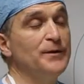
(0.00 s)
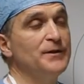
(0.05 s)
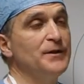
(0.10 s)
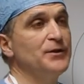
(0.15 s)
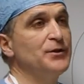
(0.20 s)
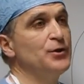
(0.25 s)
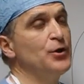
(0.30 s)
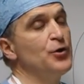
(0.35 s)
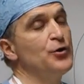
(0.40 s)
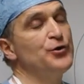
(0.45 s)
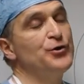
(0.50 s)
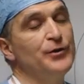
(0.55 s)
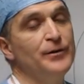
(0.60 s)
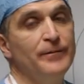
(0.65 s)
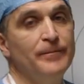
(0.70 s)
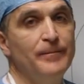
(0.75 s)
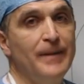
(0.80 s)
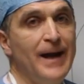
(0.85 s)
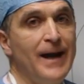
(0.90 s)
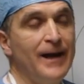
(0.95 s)
was a surgeon
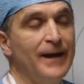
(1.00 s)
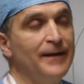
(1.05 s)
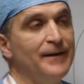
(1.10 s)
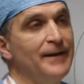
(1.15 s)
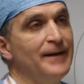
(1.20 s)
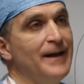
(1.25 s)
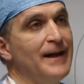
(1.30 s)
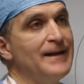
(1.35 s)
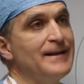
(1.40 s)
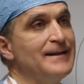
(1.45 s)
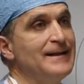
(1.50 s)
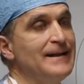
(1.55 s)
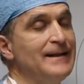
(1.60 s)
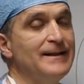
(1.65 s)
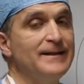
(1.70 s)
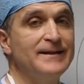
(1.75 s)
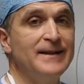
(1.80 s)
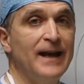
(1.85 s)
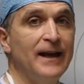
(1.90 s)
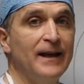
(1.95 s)
back in the
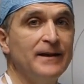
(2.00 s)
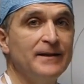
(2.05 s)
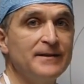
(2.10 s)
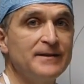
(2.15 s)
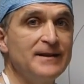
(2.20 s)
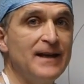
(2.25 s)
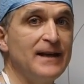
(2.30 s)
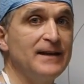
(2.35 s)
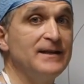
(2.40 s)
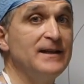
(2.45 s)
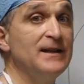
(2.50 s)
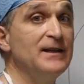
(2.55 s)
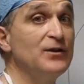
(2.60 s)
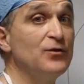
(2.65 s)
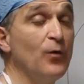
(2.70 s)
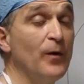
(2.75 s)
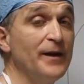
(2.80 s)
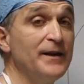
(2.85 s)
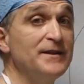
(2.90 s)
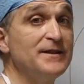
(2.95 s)
1910s,
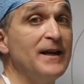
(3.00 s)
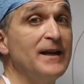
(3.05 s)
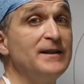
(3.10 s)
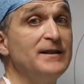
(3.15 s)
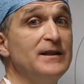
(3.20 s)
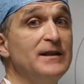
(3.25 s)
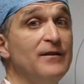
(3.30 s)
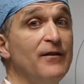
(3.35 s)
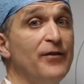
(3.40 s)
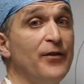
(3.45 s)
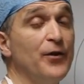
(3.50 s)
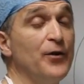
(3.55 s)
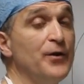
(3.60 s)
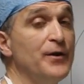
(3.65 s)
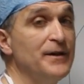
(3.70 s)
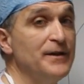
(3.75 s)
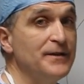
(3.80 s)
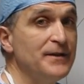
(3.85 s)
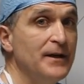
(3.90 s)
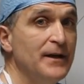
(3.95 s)
1920s,
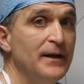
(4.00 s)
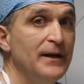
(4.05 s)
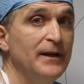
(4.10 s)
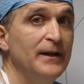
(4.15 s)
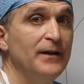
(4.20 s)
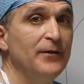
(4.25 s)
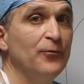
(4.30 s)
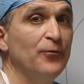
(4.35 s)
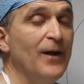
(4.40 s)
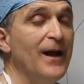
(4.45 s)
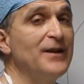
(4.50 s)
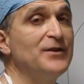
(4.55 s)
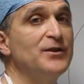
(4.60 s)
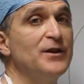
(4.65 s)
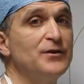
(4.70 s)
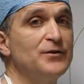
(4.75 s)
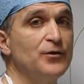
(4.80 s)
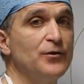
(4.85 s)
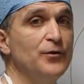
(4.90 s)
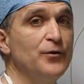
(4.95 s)
1930s in
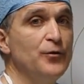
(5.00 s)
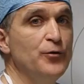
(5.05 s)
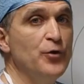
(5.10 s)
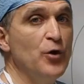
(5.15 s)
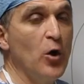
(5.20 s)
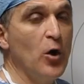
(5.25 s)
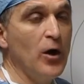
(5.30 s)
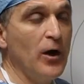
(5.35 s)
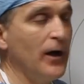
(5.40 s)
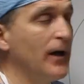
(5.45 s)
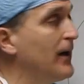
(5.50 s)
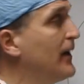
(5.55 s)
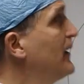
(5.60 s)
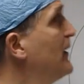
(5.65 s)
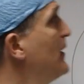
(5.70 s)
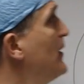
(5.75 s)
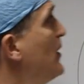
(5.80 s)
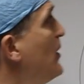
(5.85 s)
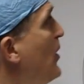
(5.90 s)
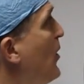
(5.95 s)
Rochester, New York.
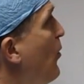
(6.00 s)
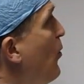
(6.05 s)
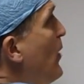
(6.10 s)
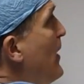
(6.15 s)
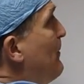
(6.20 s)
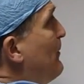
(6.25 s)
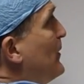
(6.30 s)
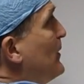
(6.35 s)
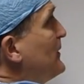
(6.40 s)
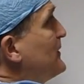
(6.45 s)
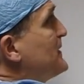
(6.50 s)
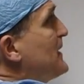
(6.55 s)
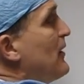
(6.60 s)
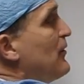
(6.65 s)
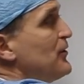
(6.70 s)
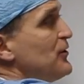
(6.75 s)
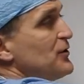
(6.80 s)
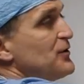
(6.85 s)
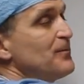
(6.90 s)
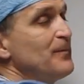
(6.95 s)
Whipple is how
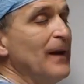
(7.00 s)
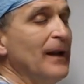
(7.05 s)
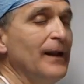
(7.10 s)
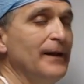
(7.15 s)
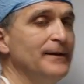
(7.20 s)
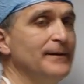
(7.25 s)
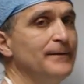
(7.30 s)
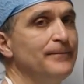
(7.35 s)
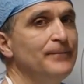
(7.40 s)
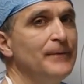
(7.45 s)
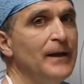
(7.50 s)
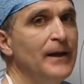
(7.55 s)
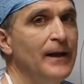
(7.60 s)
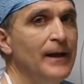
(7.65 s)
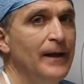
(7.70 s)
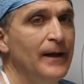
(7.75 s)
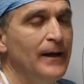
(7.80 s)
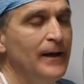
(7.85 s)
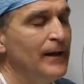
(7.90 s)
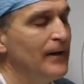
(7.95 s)
you spell it.
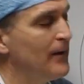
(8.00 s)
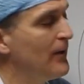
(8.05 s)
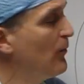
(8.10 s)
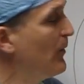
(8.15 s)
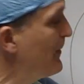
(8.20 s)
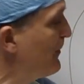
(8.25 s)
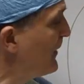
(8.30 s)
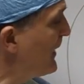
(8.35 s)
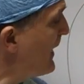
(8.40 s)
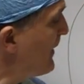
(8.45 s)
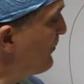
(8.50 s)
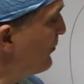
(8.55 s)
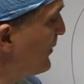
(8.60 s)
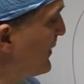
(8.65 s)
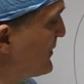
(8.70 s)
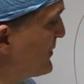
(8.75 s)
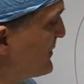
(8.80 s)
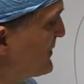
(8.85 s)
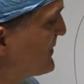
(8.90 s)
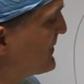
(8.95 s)
The Whipple
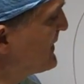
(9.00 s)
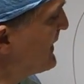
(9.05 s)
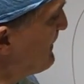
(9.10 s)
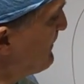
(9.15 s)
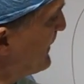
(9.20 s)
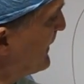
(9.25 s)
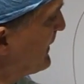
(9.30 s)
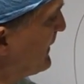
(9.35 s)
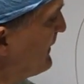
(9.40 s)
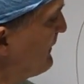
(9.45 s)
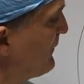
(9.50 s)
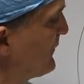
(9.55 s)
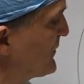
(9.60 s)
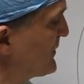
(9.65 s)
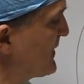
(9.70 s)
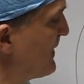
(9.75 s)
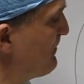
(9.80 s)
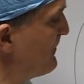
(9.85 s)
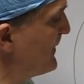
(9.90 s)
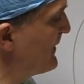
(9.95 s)
operation is typically for
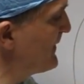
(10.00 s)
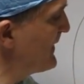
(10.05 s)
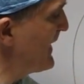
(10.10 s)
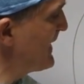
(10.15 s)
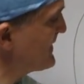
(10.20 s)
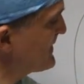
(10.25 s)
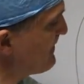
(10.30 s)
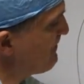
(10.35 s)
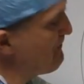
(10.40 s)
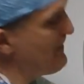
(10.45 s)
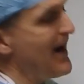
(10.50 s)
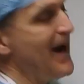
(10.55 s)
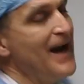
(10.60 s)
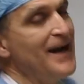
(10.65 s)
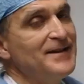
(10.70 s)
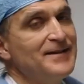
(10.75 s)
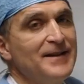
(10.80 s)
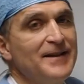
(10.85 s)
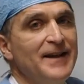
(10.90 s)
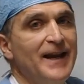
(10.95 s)
somebody that has a
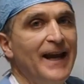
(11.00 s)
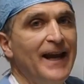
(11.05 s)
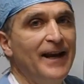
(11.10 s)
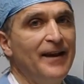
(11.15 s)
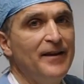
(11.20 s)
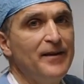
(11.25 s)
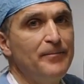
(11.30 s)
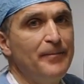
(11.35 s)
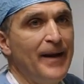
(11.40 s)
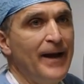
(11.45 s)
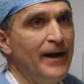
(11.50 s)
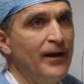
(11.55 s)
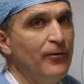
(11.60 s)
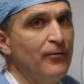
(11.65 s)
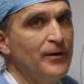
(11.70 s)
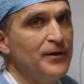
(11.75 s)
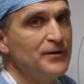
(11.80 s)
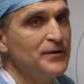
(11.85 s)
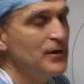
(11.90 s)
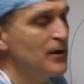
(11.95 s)
mass in the head of the
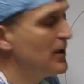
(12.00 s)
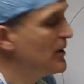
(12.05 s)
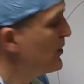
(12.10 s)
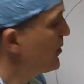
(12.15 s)
pancreas